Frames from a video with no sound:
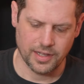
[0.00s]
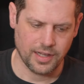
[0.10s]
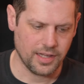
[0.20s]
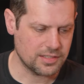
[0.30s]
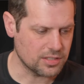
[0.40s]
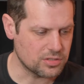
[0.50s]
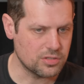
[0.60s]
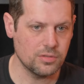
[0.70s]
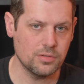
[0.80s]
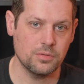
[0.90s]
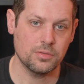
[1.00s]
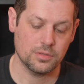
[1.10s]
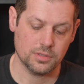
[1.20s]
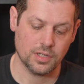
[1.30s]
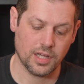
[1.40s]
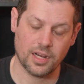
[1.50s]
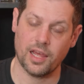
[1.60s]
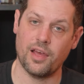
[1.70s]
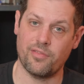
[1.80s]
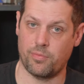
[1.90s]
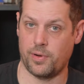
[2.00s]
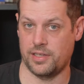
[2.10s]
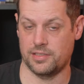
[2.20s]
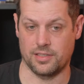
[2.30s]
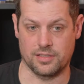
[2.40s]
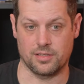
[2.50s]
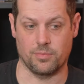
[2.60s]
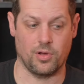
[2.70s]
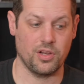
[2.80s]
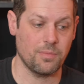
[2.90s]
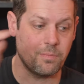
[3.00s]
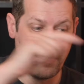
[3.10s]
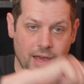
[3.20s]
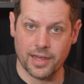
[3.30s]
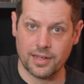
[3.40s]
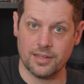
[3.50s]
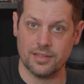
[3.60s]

It's a 2.5 way system. On the back